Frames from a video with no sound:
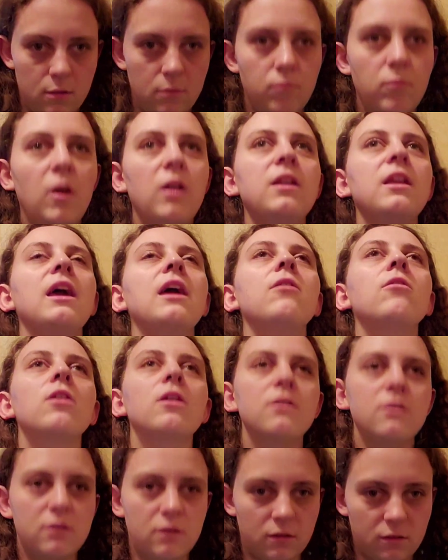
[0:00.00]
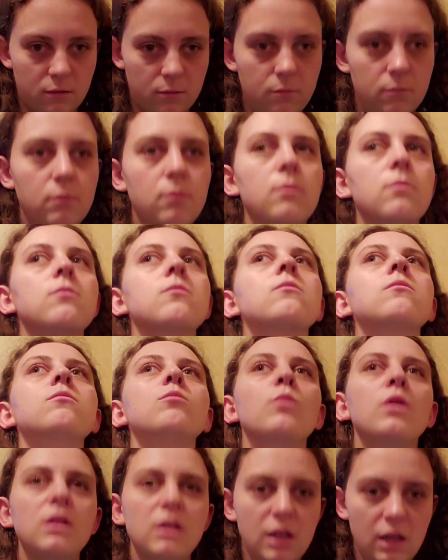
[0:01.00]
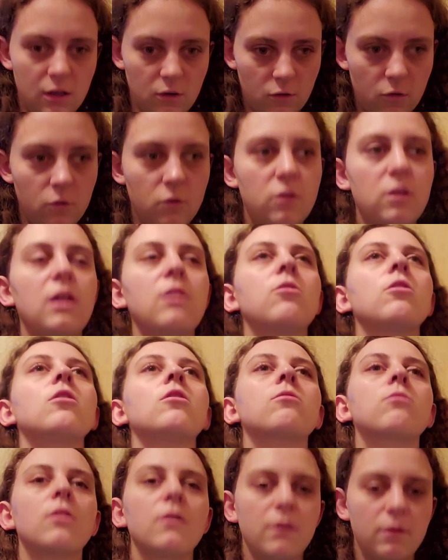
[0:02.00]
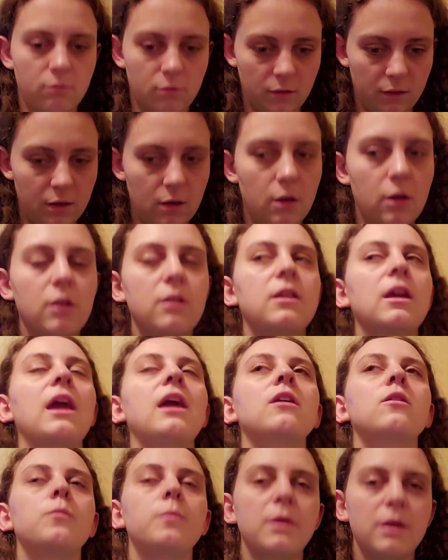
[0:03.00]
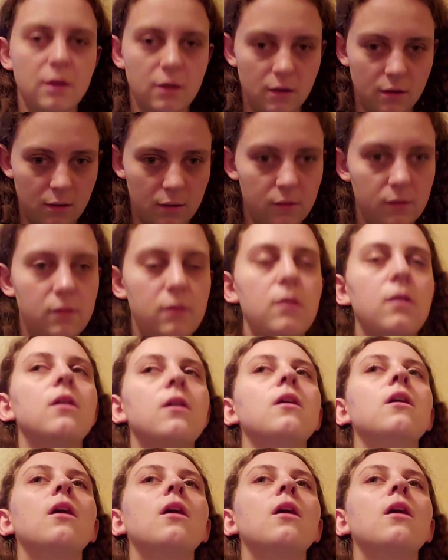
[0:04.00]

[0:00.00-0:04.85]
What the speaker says: Monday and Tuesday were really, really hard days because,